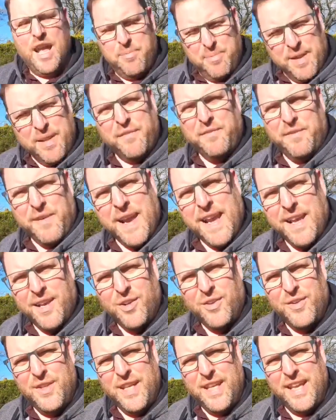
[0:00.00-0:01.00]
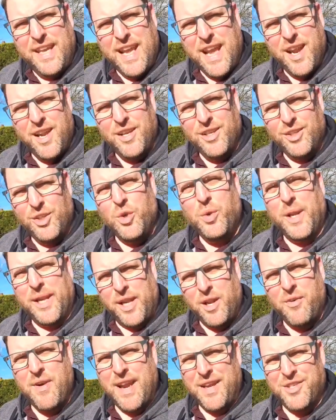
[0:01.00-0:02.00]
epic fail on the
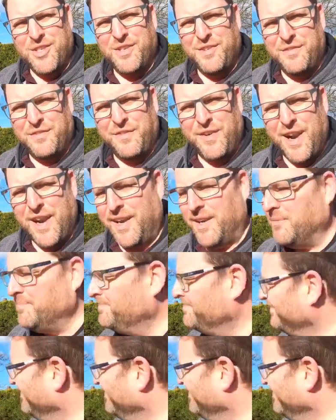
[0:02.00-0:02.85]
quick erection front.